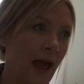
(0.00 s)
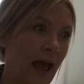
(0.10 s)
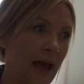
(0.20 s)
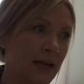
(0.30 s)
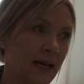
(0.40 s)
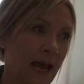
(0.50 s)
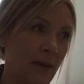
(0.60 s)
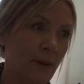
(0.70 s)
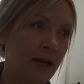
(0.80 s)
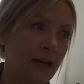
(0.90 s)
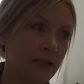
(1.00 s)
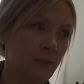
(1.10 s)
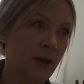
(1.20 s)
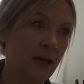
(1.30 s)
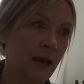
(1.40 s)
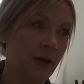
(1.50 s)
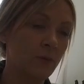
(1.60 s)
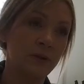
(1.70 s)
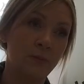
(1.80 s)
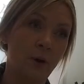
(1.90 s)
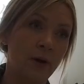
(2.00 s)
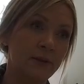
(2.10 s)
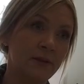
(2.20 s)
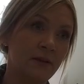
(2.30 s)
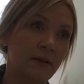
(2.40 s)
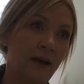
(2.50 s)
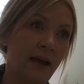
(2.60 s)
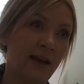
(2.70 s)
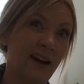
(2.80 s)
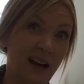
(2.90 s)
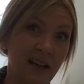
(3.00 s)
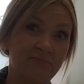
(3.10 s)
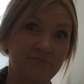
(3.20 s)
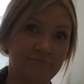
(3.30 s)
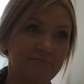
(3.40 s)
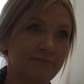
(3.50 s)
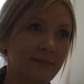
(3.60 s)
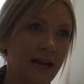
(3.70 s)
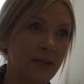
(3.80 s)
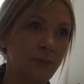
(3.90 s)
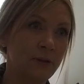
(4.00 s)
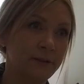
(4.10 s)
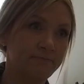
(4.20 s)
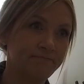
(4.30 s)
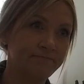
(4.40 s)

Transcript: And I came back next week and it was worse. And I had to pull it.